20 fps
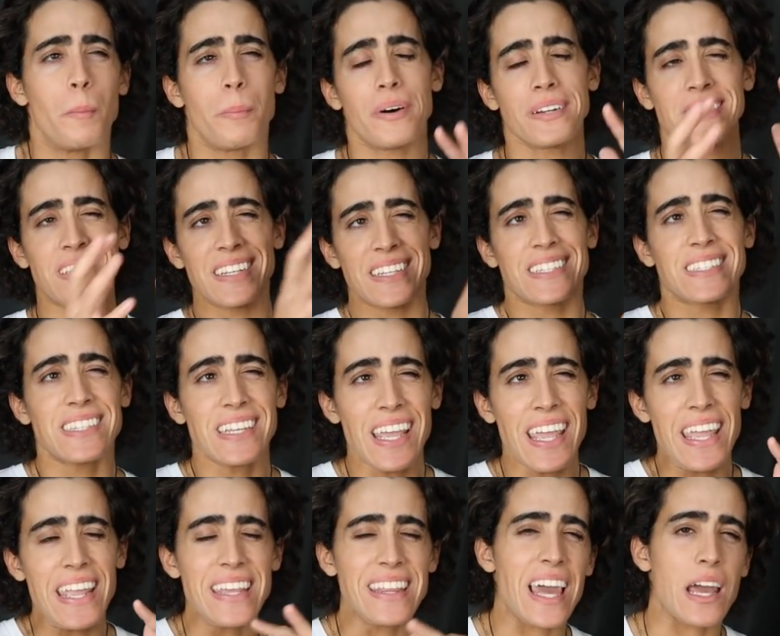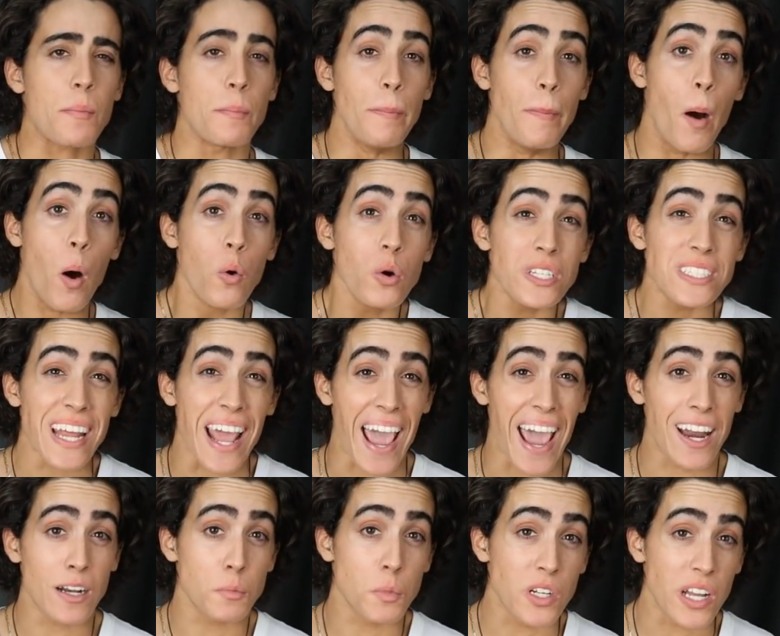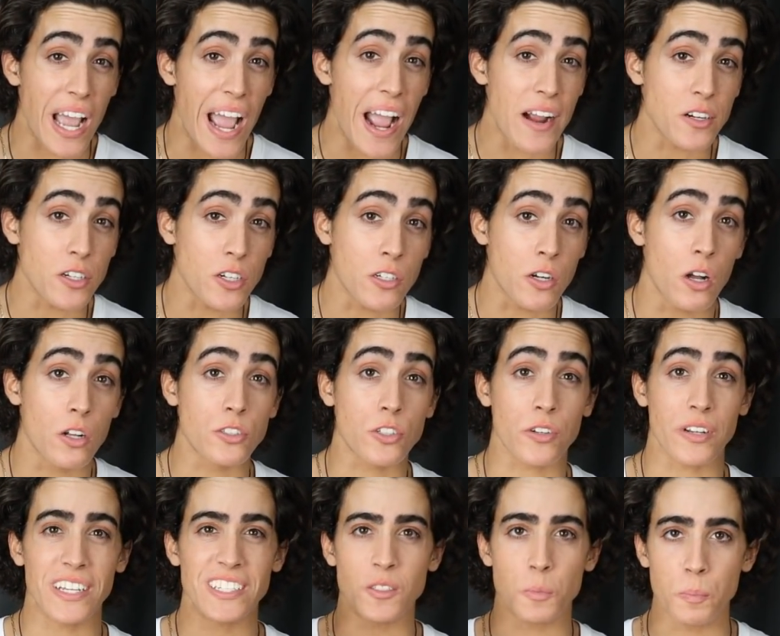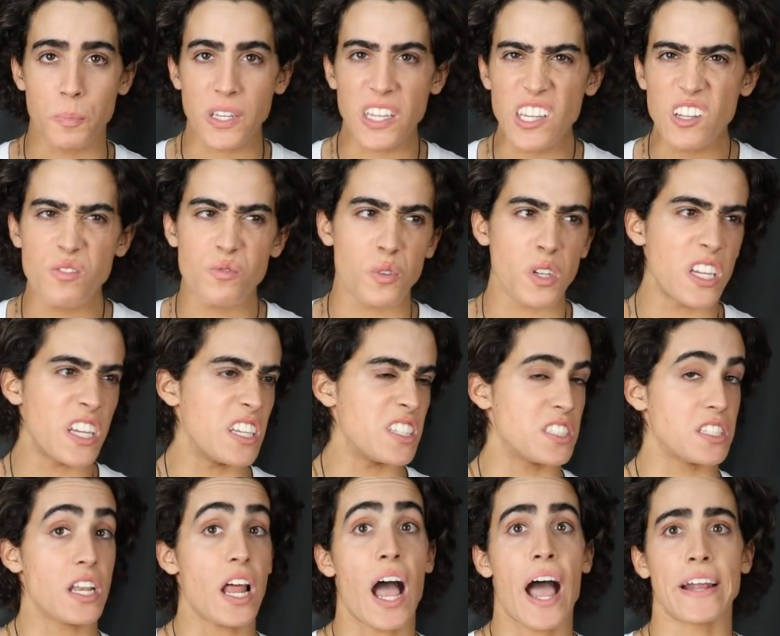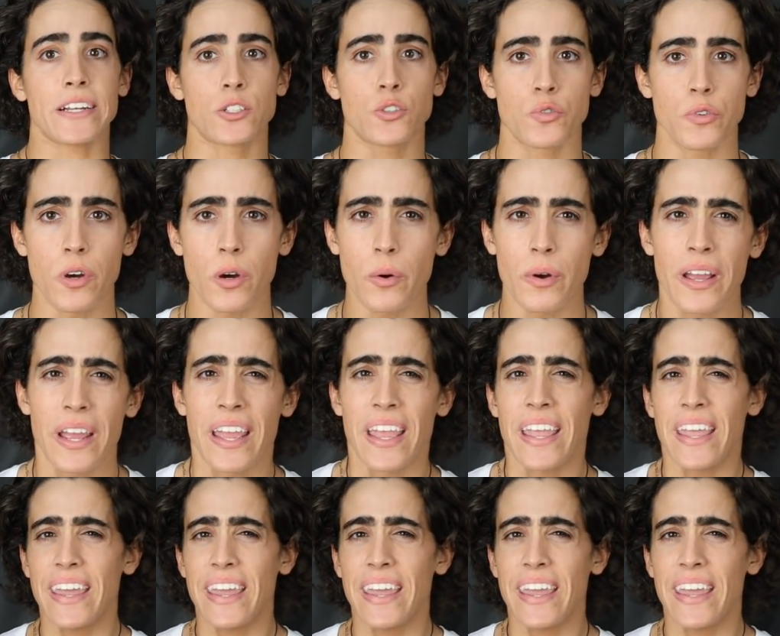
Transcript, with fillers: But to say that most animal agriculture is beef is not true.